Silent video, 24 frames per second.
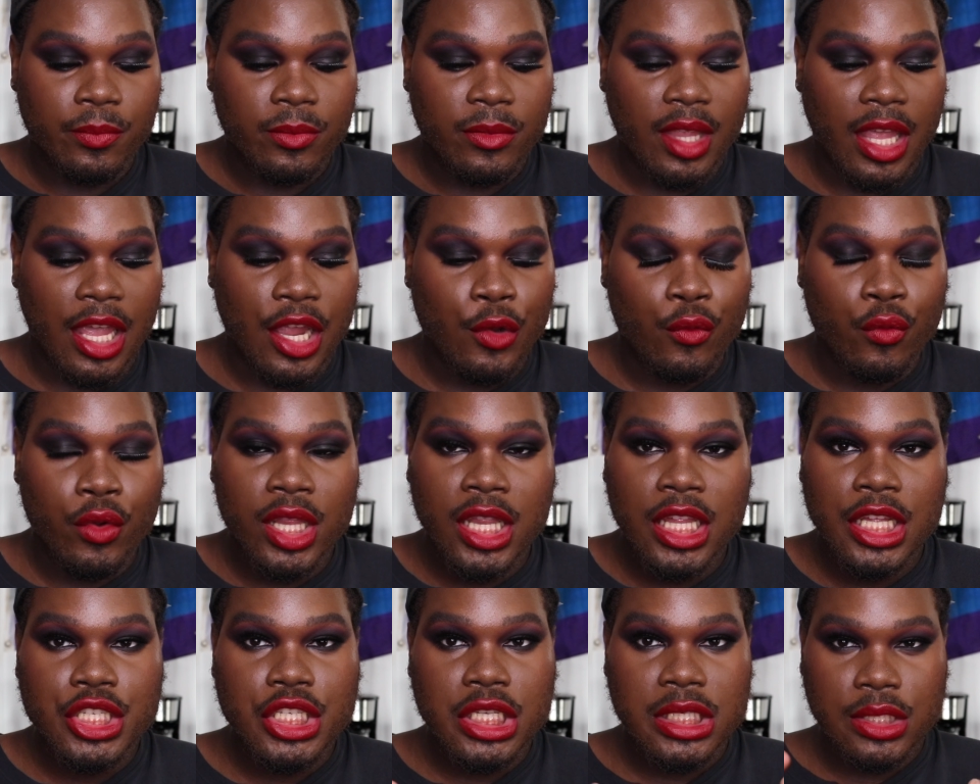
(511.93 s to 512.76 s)
it
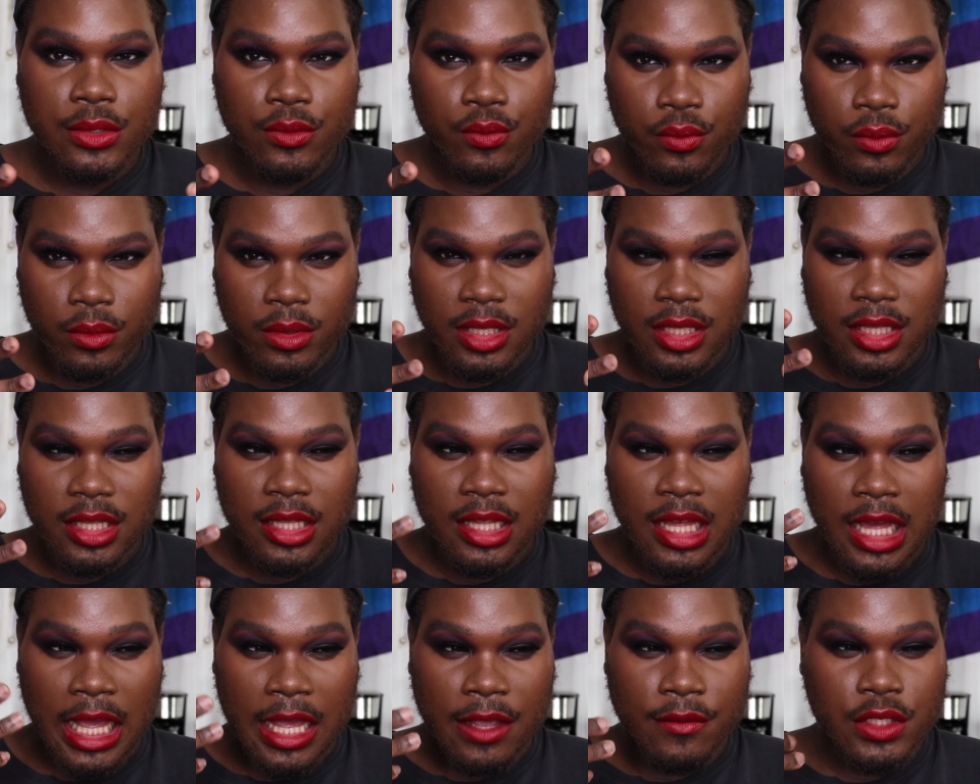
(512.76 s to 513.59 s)
really just
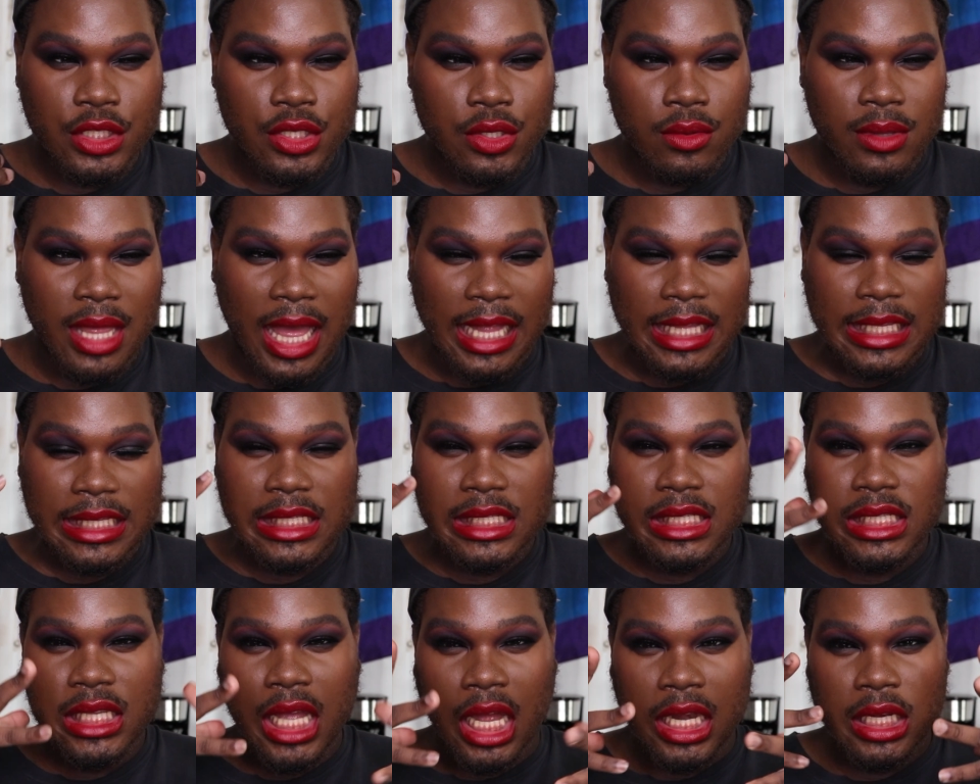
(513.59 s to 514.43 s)
gives you that
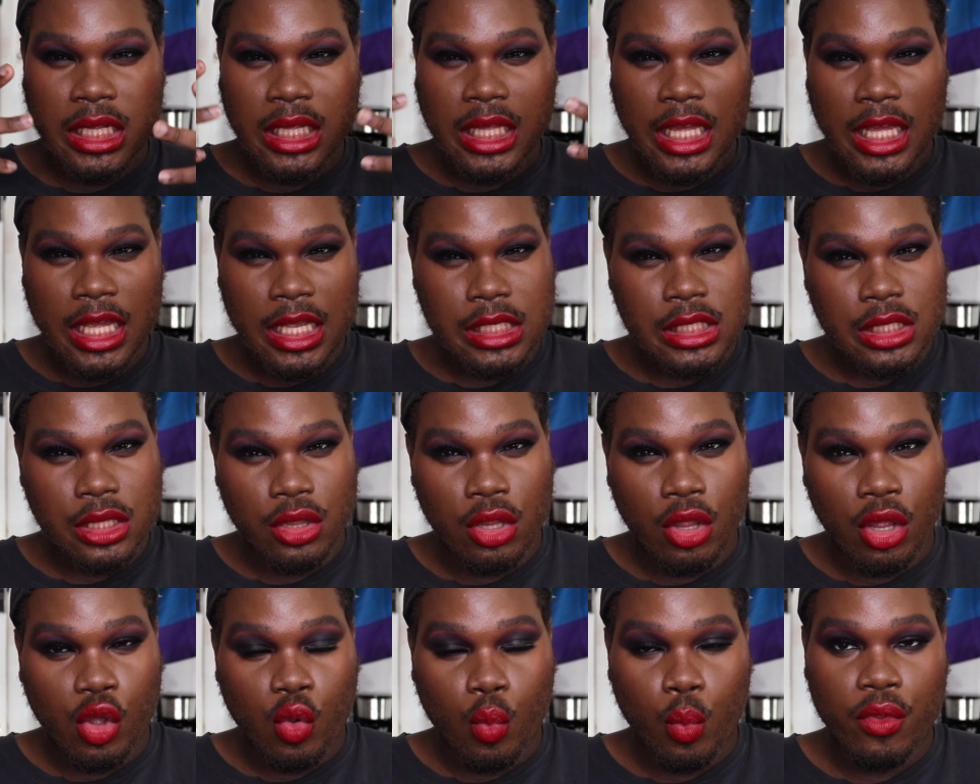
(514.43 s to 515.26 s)
sun-kissed
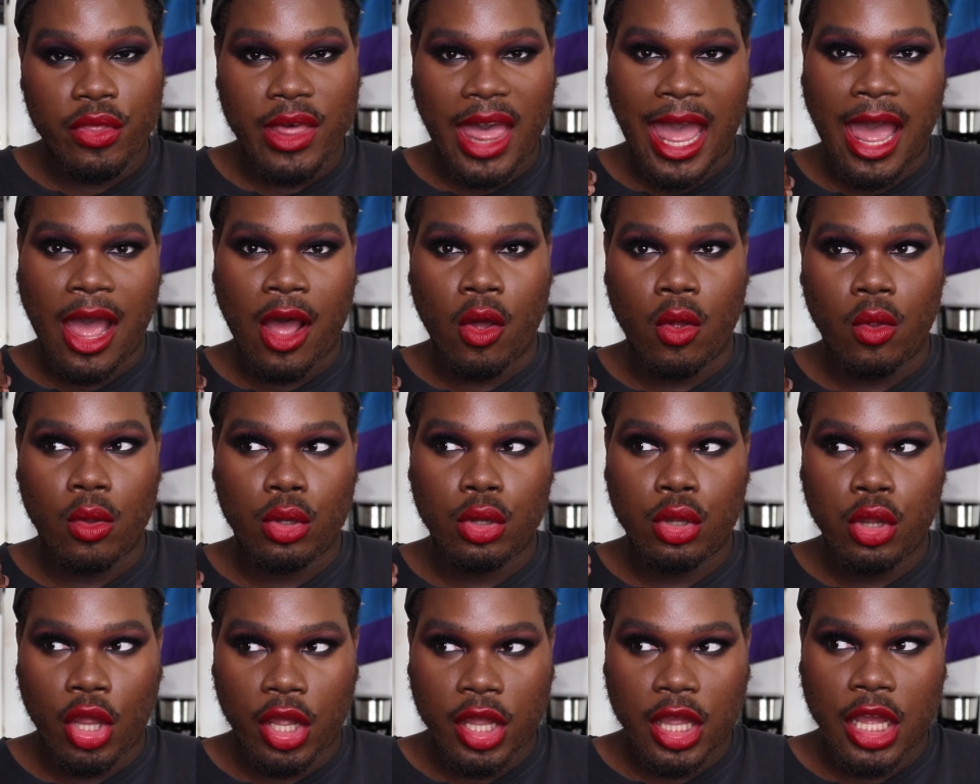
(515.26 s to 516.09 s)
look without
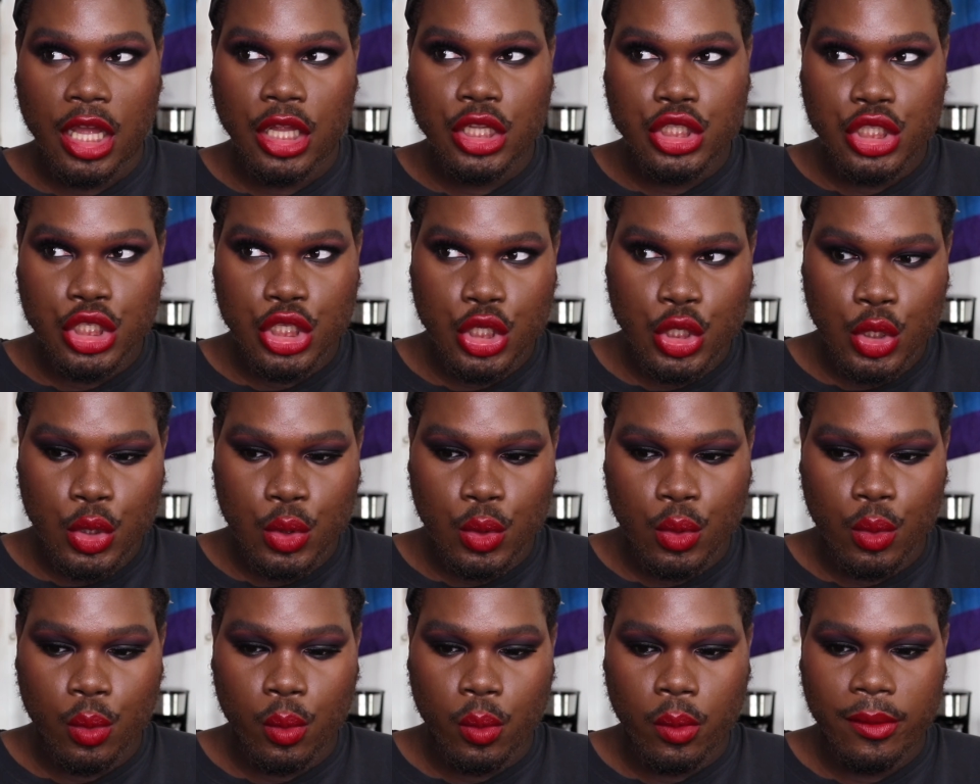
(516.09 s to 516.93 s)
looking
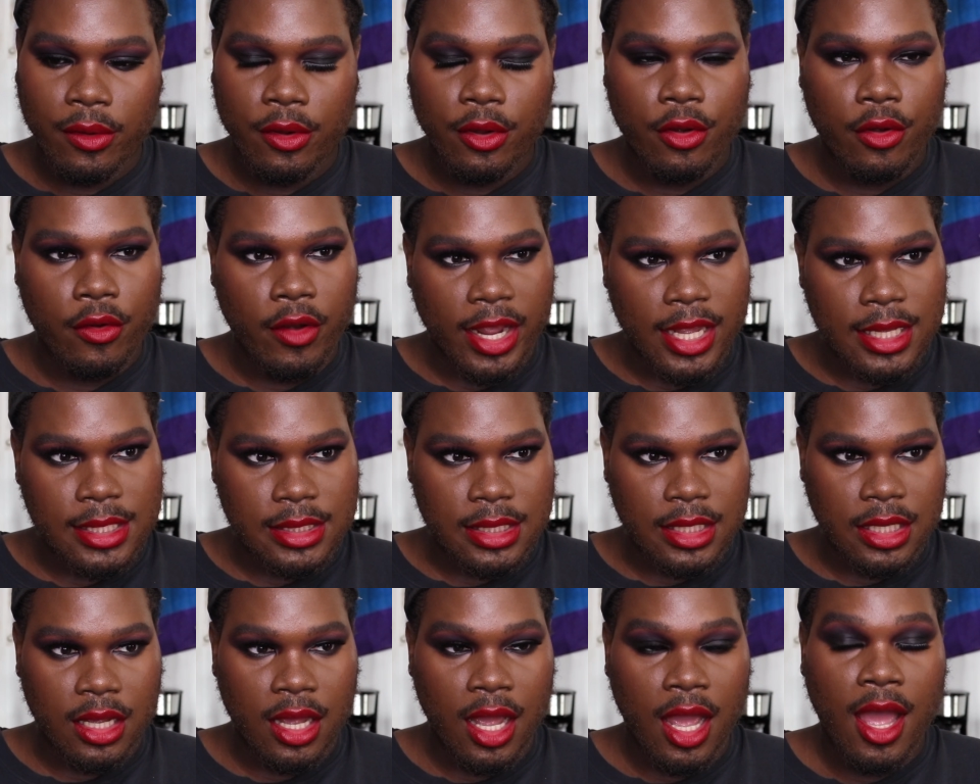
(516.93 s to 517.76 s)
too
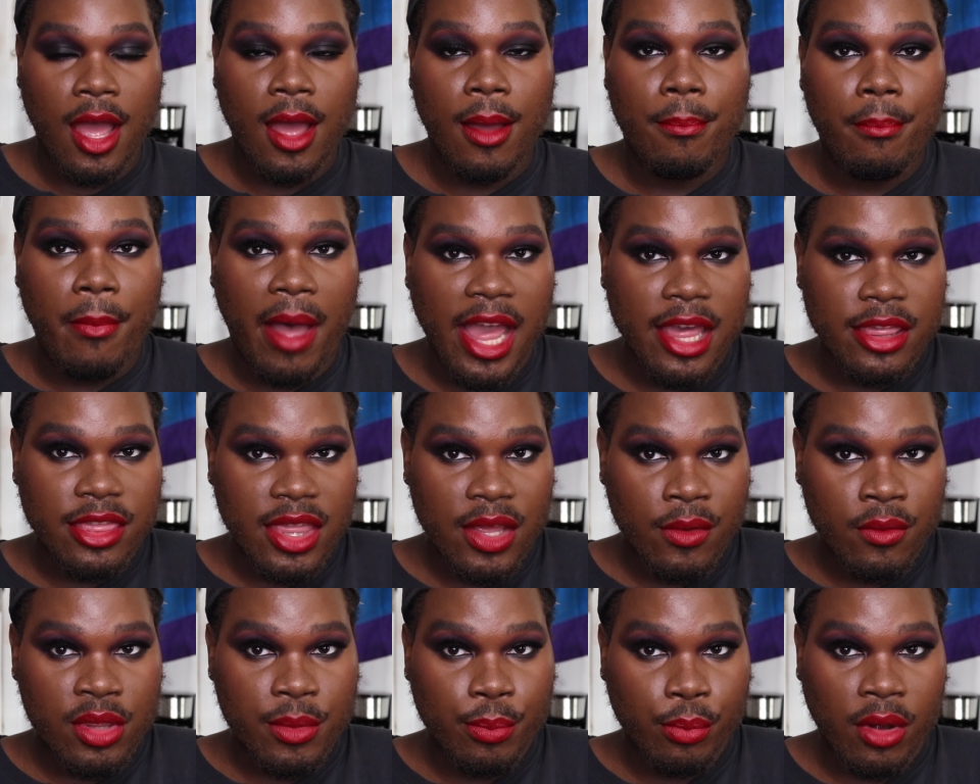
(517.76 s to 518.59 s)
crazy. My
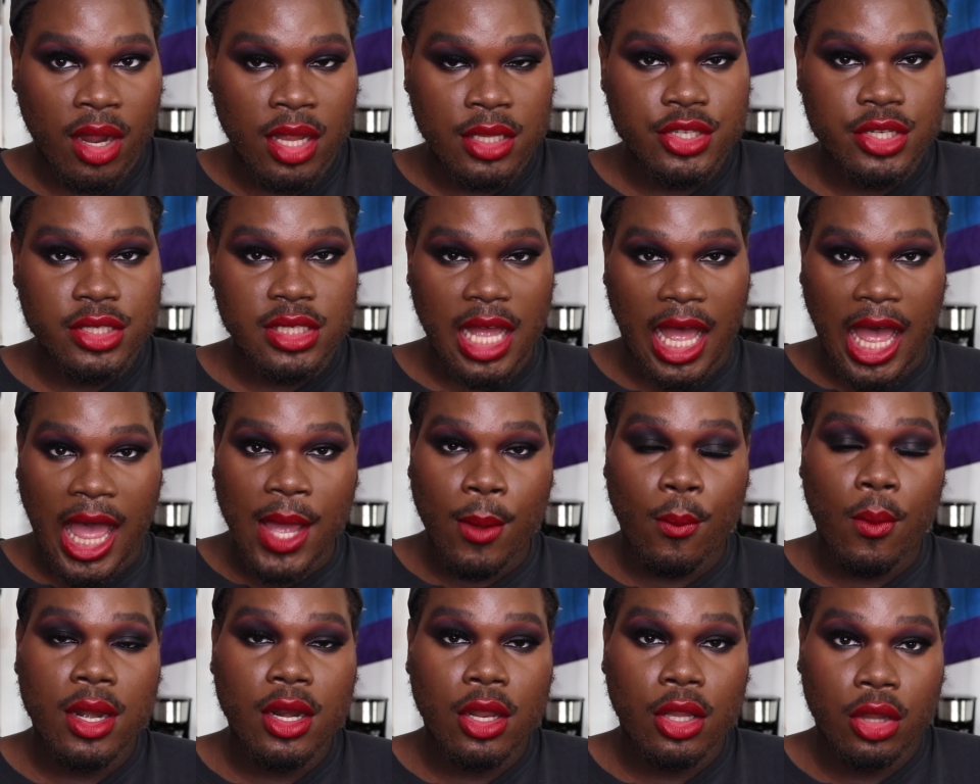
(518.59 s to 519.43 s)
thing with bronzers, I
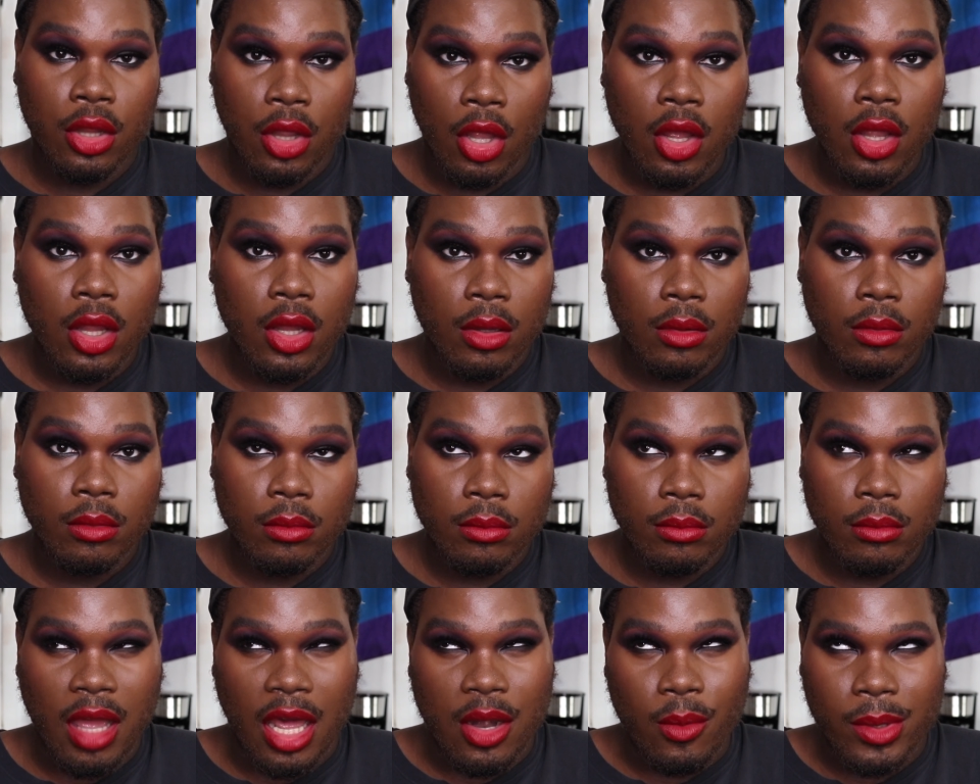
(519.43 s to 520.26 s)
don't want
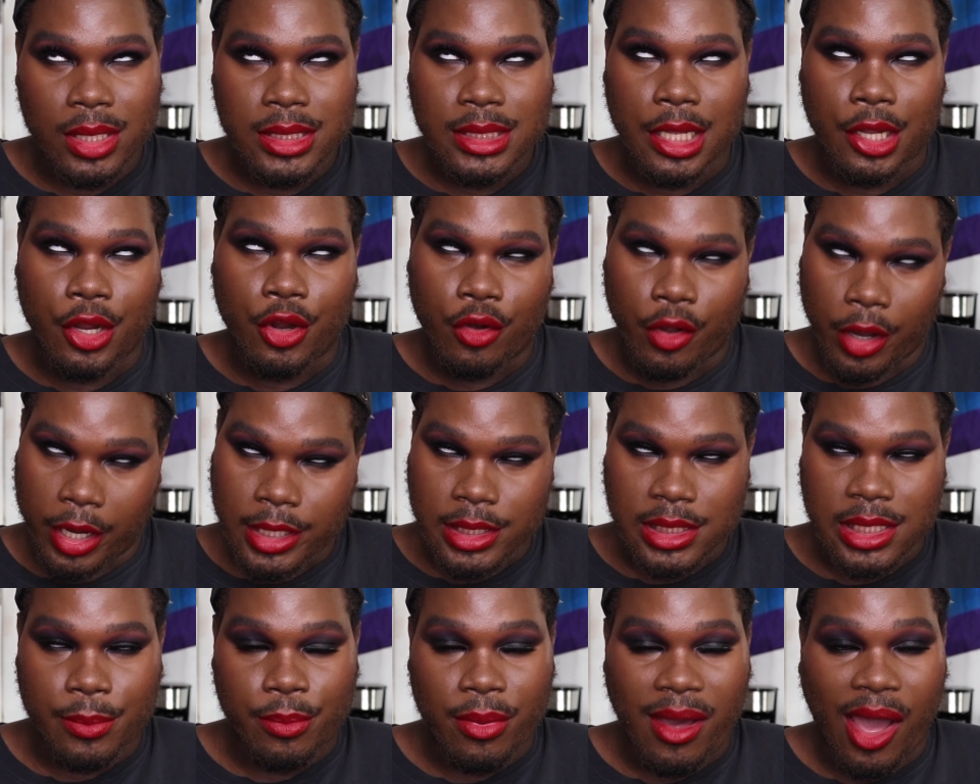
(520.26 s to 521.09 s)
to say
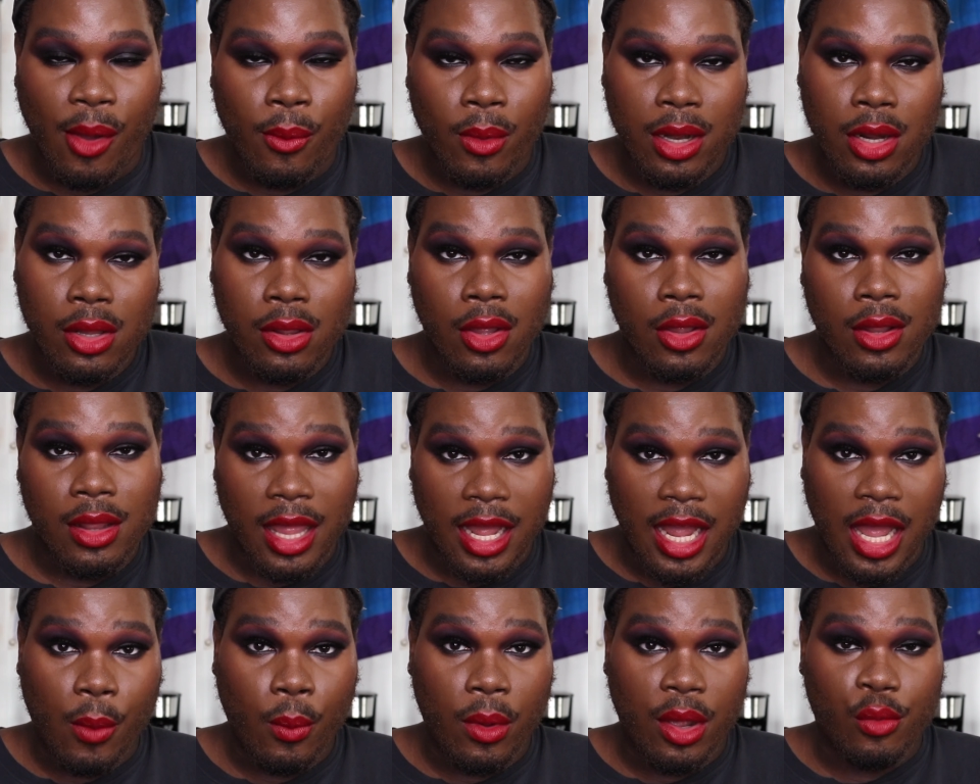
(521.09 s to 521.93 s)
crazy, but I want to look
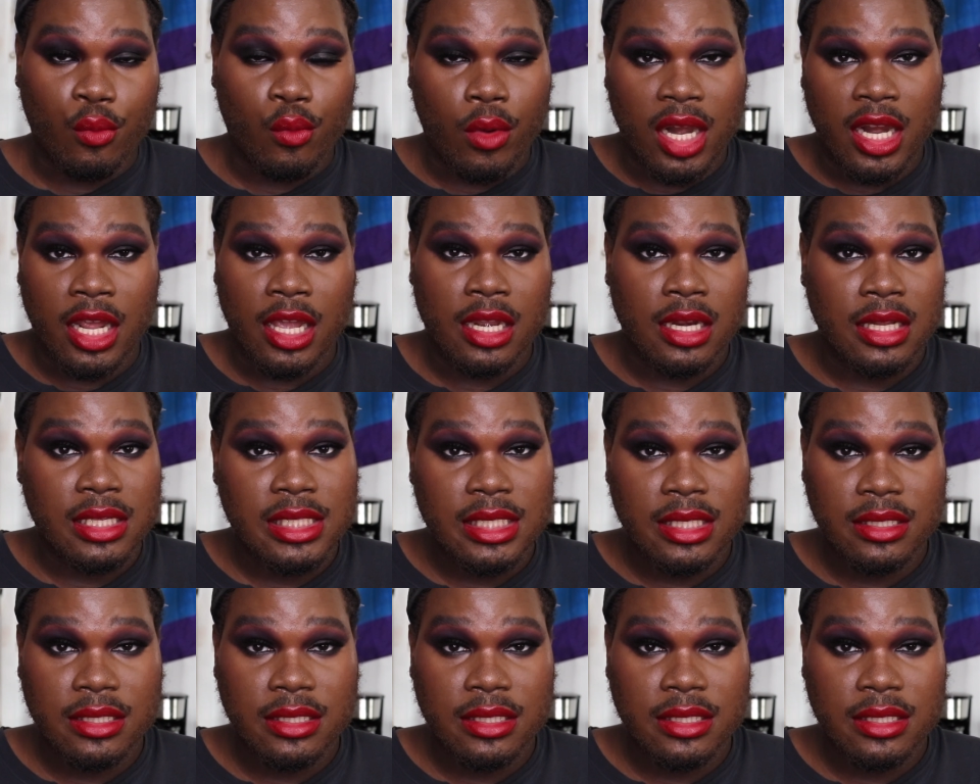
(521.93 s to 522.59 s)
like I went running in a